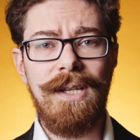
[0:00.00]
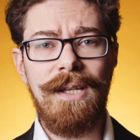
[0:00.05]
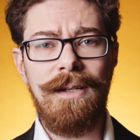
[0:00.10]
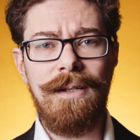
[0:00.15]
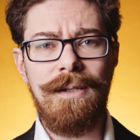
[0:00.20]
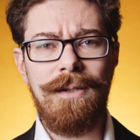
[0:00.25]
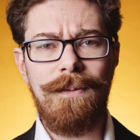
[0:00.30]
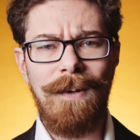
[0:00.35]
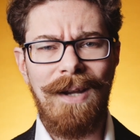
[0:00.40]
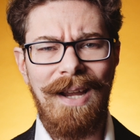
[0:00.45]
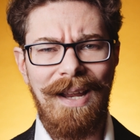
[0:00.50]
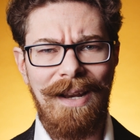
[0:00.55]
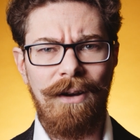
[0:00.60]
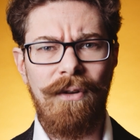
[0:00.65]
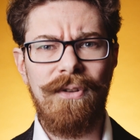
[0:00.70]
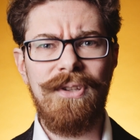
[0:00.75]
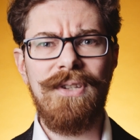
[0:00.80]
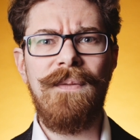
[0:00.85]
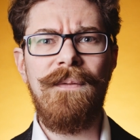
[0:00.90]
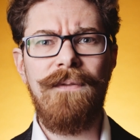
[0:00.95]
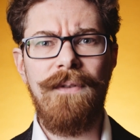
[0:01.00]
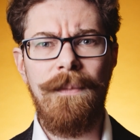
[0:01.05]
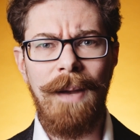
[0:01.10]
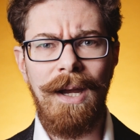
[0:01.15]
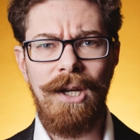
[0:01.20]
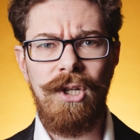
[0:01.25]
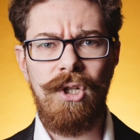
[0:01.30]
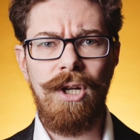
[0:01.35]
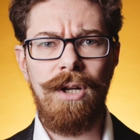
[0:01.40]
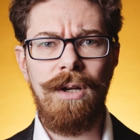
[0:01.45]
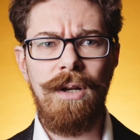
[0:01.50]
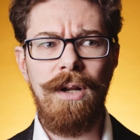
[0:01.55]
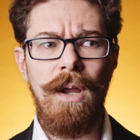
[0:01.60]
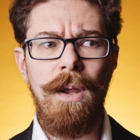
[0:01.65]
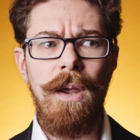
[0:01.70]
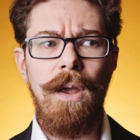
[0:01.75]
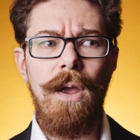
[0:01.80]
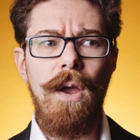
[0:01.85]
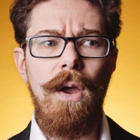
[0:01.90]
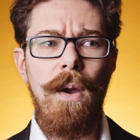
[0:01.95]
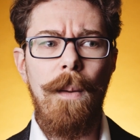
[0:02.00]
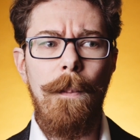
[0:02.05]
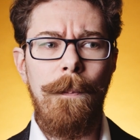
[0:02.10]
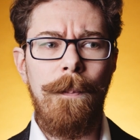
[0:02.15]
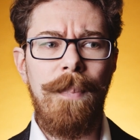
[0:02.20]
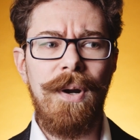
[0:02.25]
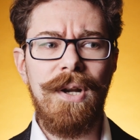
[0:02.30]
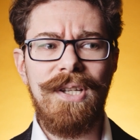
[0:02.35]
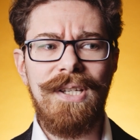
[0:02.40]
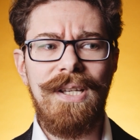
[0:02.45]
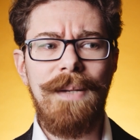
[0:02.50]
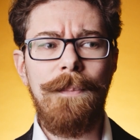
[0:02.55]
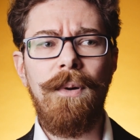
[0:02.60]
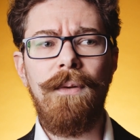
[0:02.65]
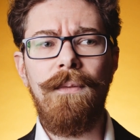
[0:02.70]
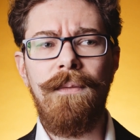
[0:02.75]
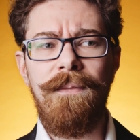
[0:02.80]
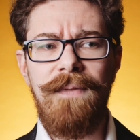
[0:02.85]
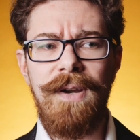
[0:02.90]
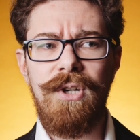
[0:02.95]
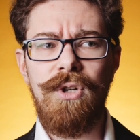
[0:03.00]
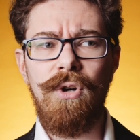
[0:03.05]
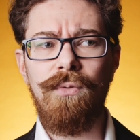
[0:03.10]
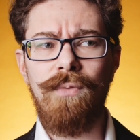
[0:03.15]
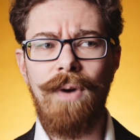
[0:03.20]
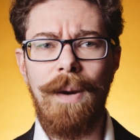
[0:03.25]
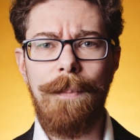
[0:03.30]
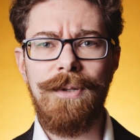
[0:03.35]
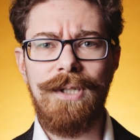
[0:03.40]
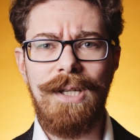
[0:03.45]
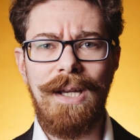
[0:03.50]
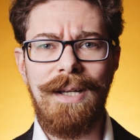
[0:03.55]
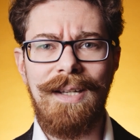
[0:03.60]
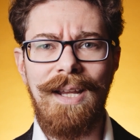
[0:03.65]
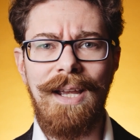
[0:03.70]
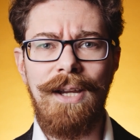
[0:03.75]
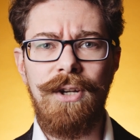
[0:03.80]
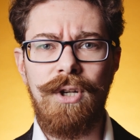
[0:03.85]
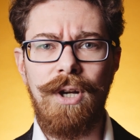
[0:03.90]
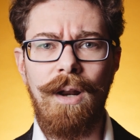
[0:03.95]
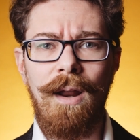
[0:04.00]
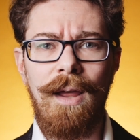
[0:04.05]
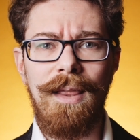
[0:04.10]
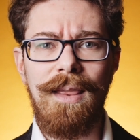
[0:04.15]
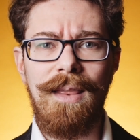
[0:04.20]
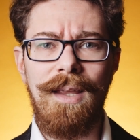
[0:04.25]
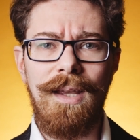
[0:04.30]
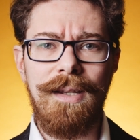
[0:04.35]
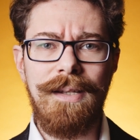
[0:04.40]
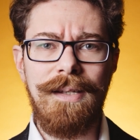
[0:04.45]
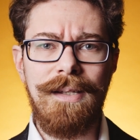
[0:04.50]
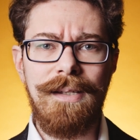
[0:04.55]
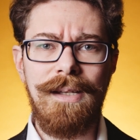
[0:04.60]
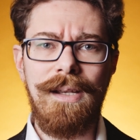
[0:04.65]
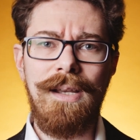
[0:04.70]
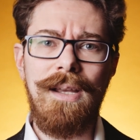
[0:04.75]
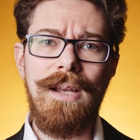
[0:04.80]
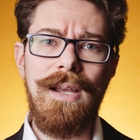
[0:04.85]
and we're getting lots of information. But a simple visual representation like this